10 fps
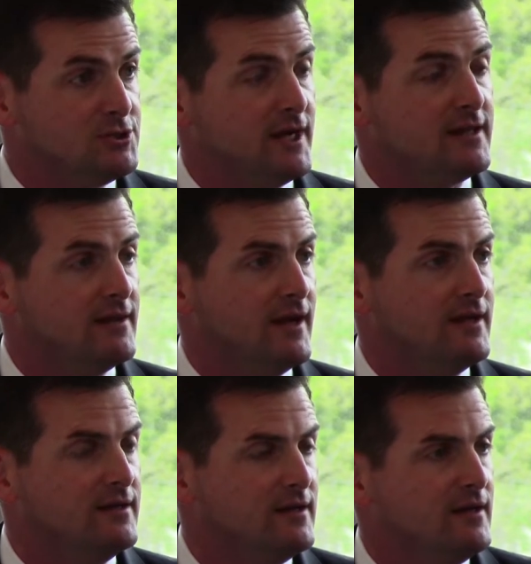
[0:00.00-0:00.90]
check
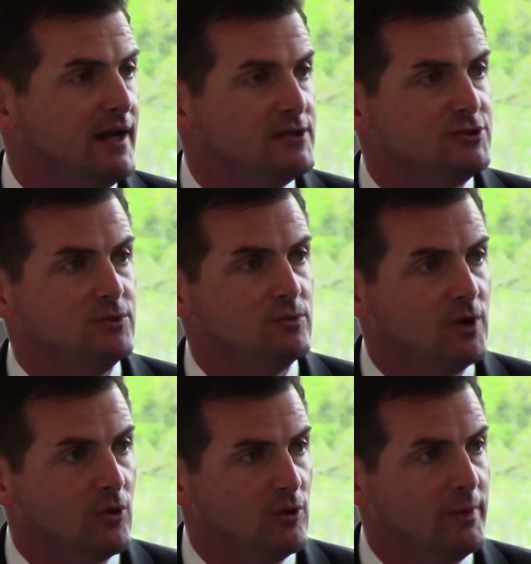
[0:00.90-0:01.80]
that as you
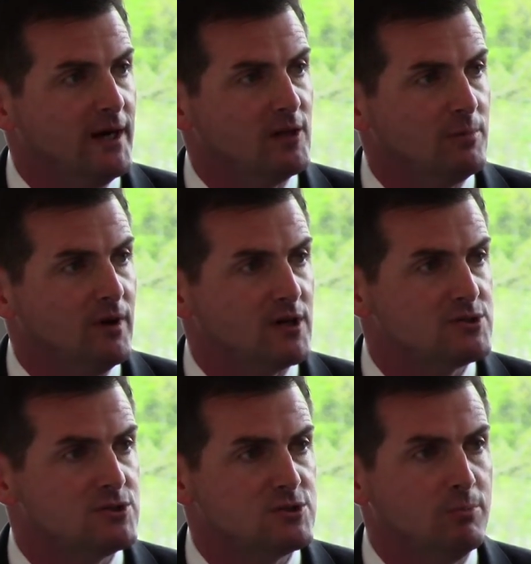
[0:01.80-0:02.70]
go to the ballot
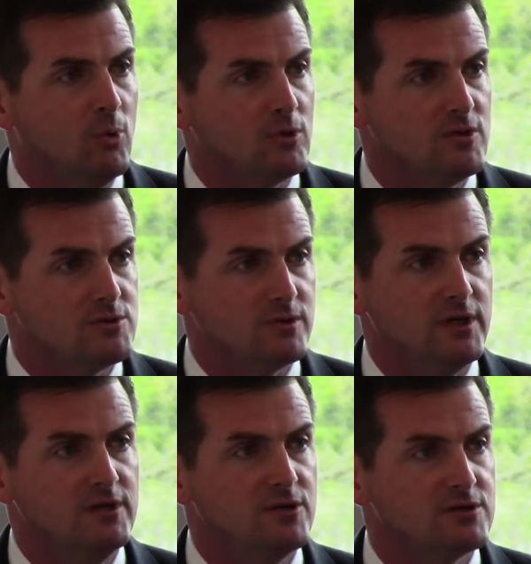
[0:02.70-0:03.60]
box to support those
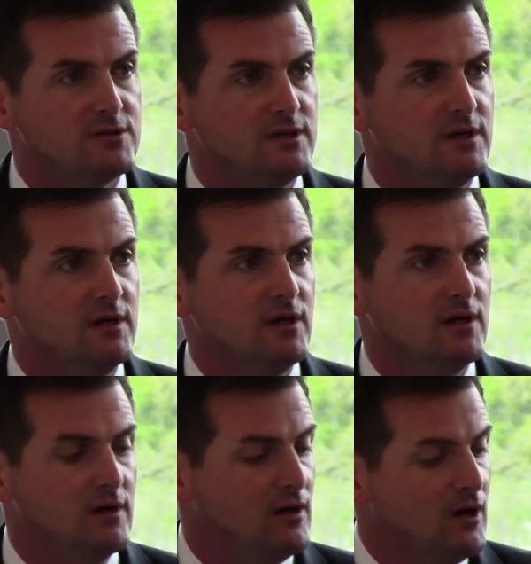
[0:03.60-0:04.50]
leaders.
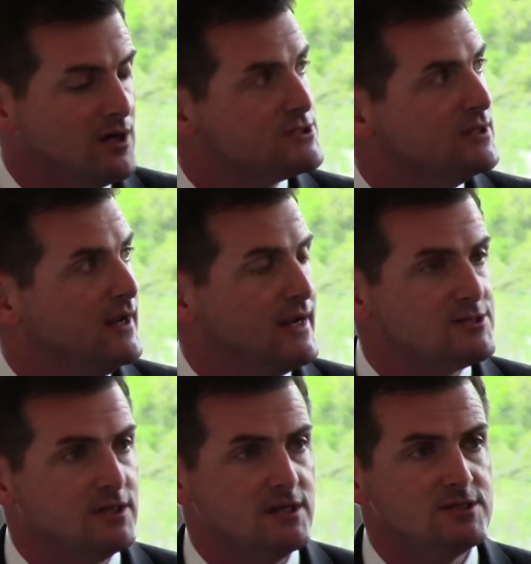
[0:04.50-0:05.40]
Austin
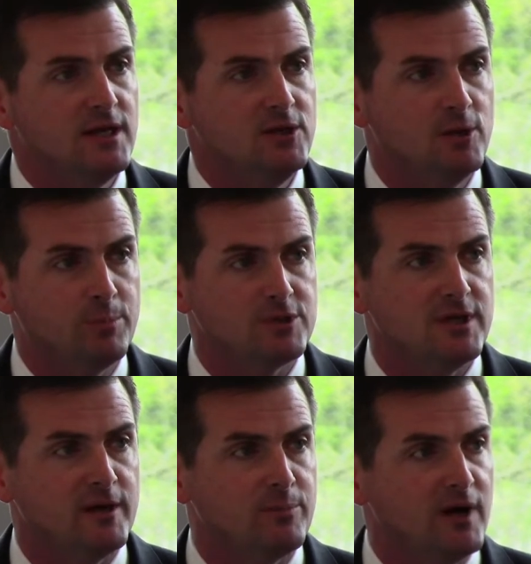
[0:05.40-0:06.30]
has to continue to
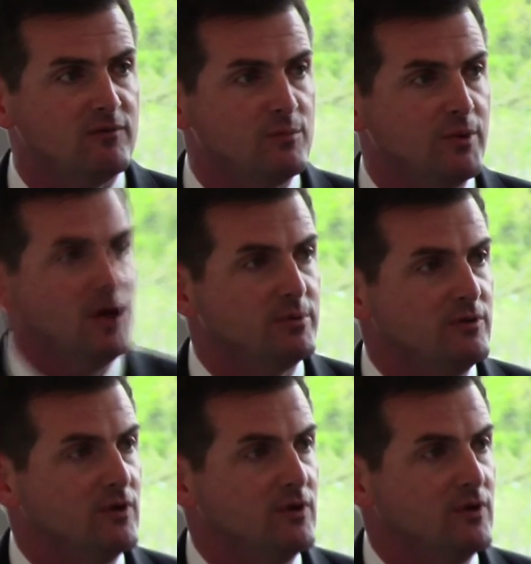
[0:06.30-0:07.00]
protect private property